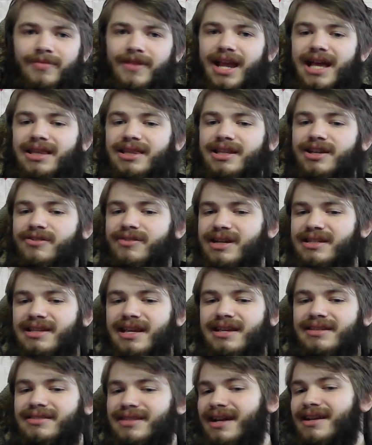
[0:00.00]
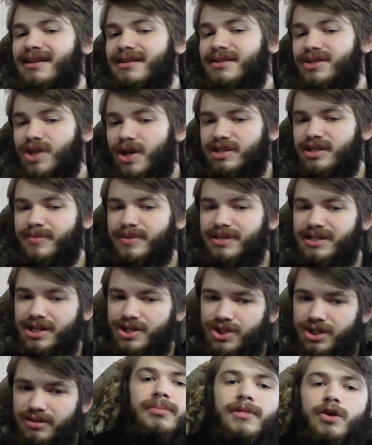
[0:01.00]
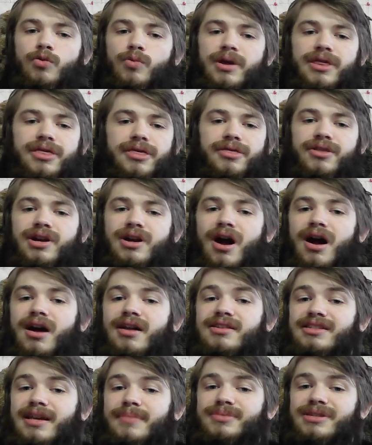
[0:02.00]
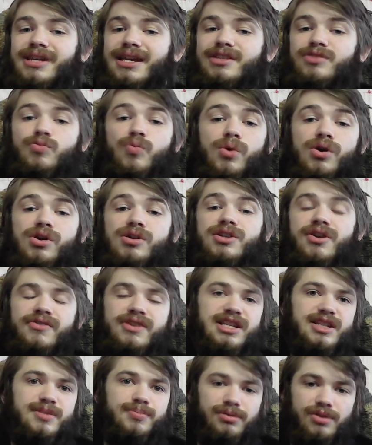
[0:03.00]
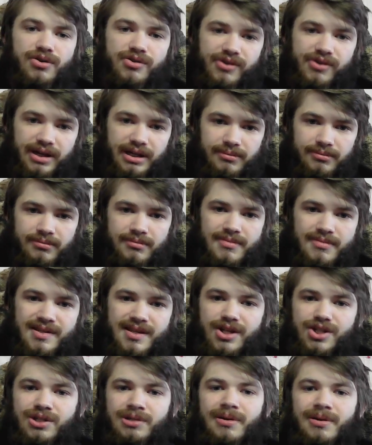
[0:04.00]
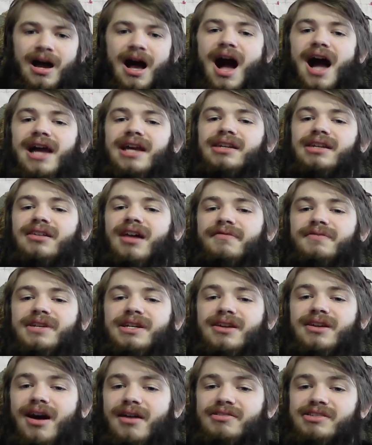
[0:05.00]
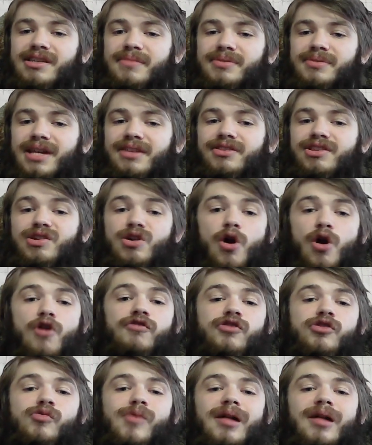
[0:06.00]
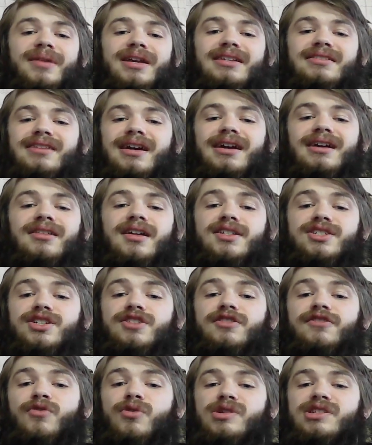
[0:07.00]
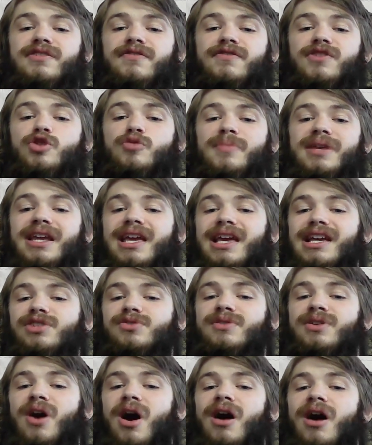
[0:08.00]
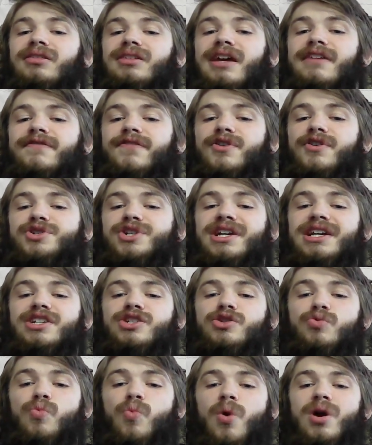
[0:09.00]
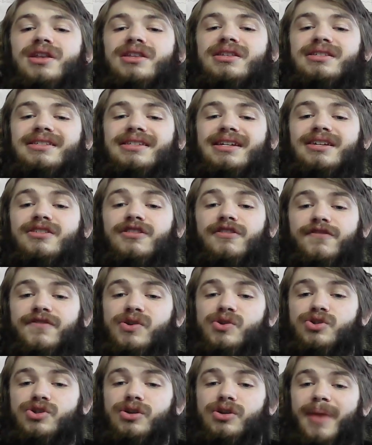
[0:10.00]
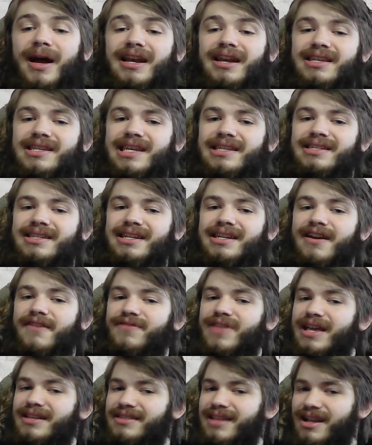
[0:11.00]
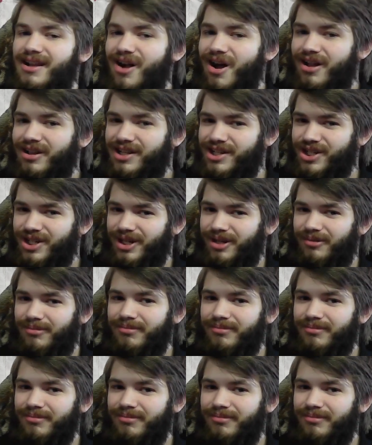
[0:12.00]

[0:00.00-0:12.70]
And there is a second juxtaposition, with the concepts his words are exploring. Such high and lofty concepts like the overwhelming psychological force of human history all diverging into one single future by necessity of that psychology.